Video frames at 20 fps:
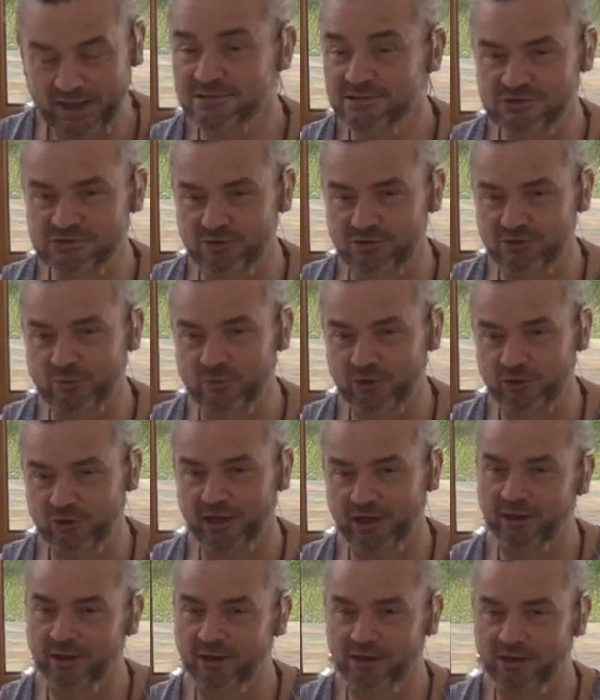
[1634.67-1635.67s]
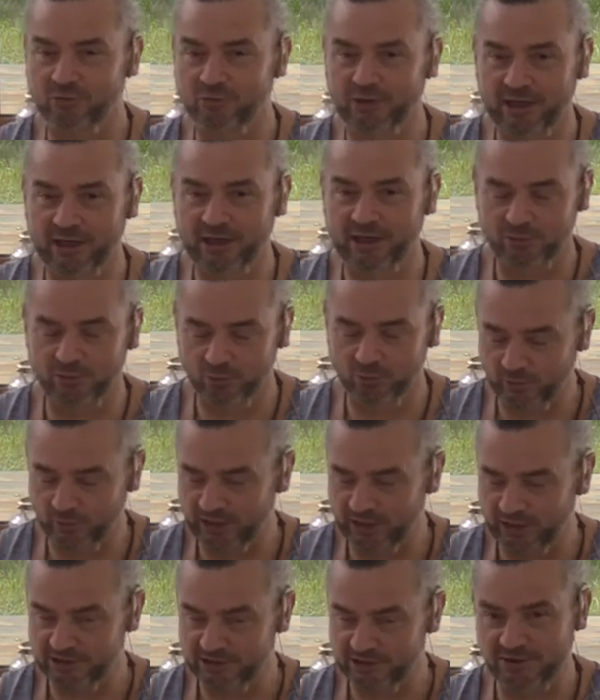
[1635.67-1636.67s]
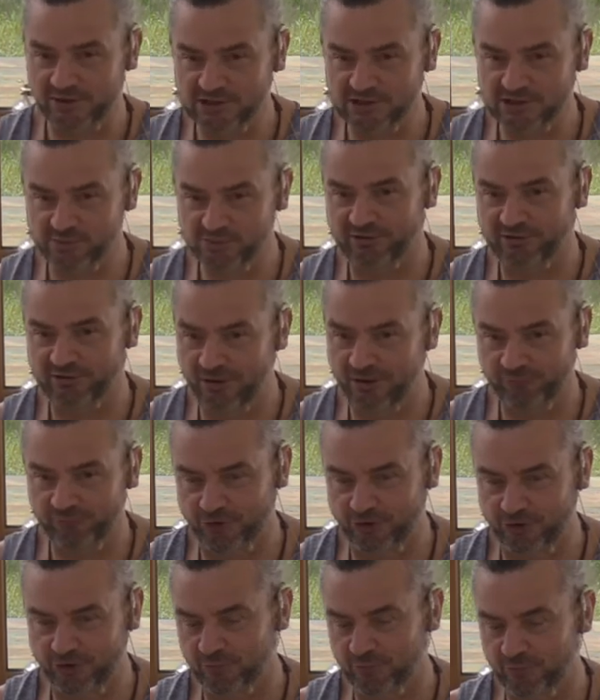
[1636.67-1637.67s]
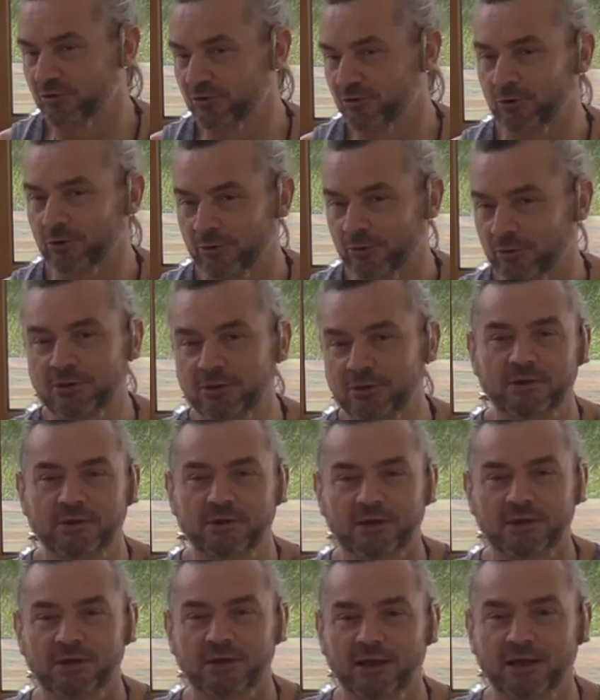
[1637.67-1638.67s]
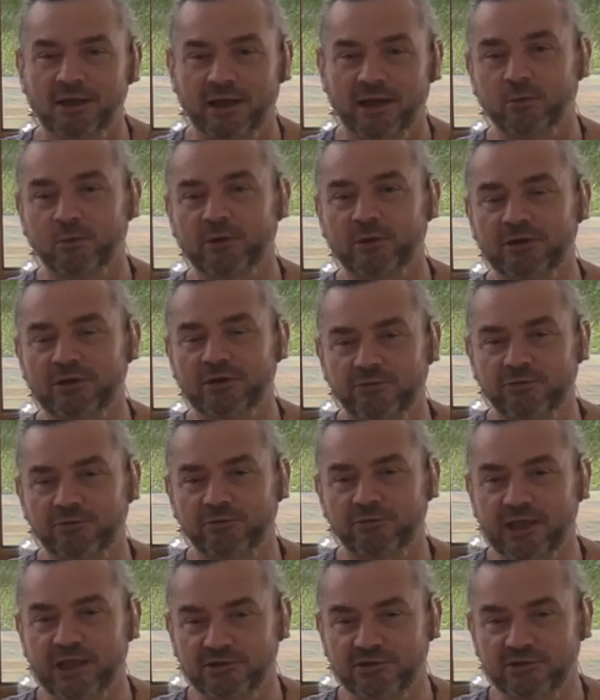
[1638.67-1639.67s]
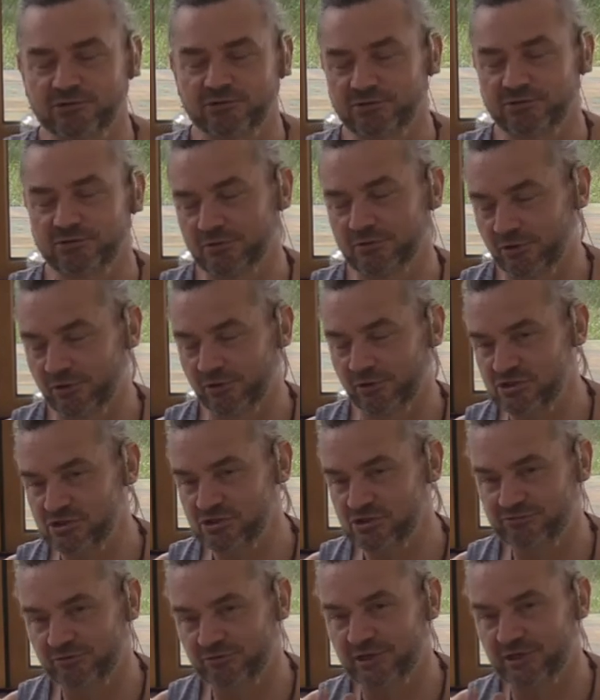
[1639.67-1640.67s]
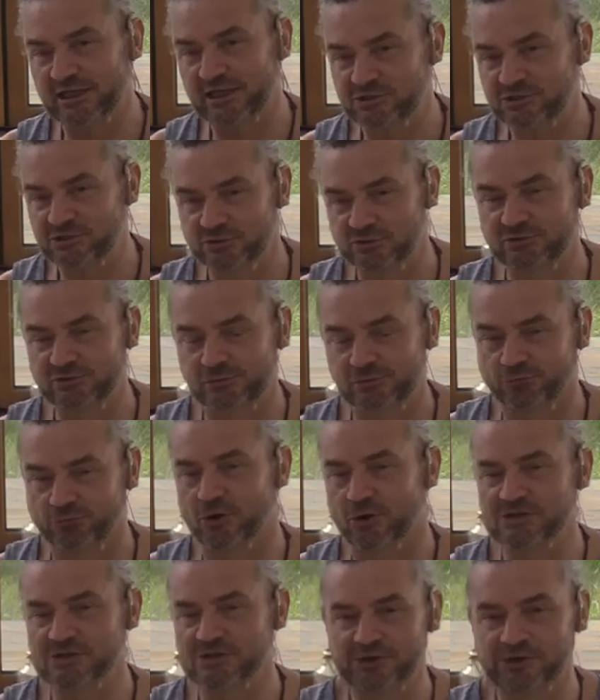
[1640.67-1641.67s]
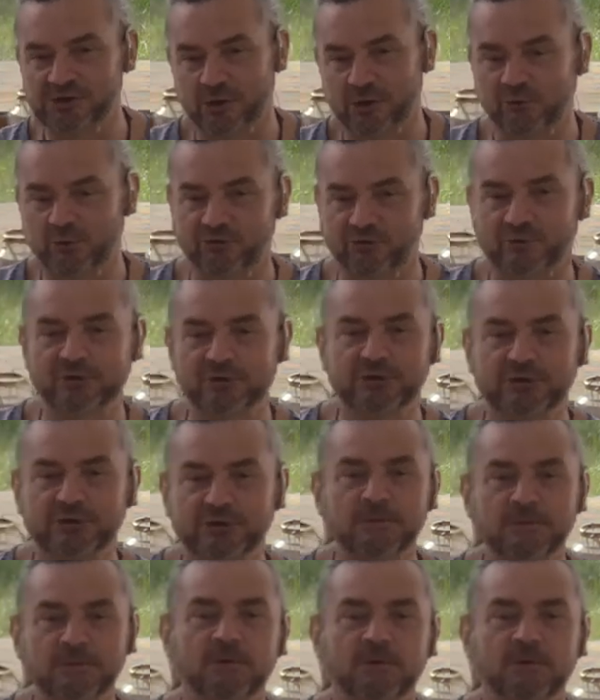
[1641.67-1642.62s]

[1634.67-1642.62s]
patterns of the body and how we interact with our environment and how we can create conditions for nature to arise in our movement.